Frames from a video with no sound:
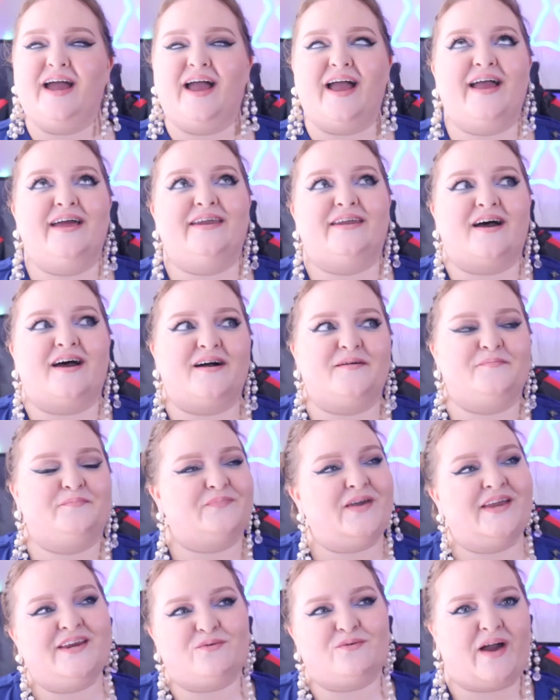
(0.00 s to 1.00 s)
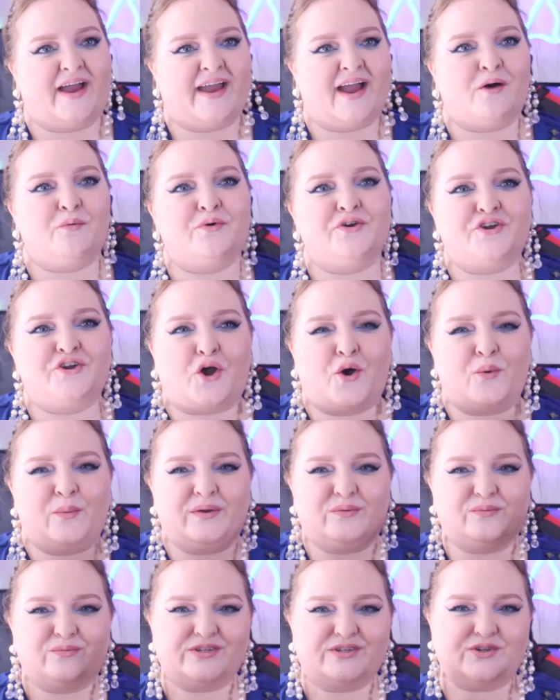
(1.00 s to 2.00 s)
And anyway, I wanted to go
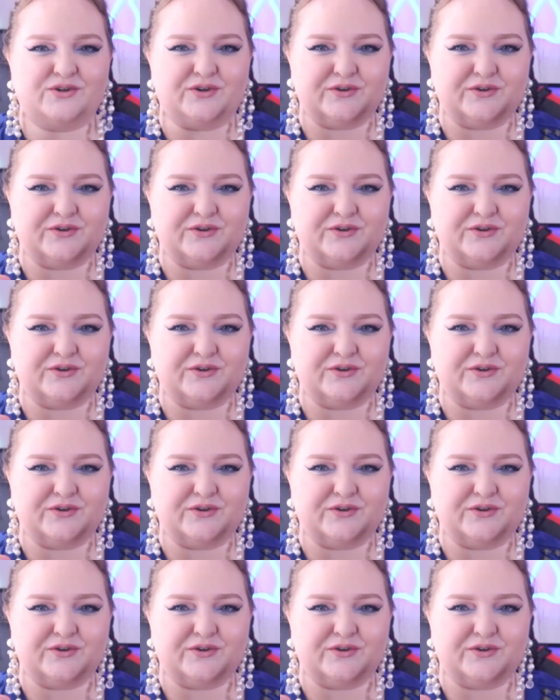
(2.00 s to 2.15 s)
in sort